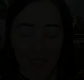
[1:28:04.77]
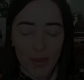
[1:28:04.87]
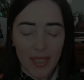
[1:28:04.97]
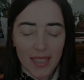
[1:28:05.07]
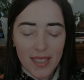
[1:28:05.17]

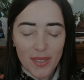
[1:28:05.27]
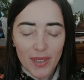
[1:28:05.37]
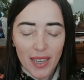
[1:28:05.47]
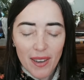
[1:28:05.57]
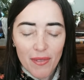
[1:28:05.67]
What else do
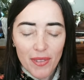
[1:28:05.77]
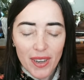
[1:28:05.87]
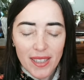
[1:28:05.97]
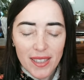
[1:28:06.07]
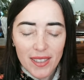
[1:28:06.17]
I have for
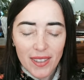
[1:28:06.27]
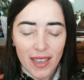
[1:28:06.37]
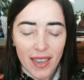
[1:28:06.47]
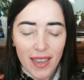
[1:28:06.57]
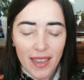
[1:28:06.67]
us
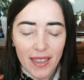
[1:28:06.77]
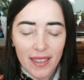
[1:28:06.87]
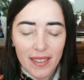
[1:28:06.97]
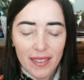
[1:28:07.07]
today?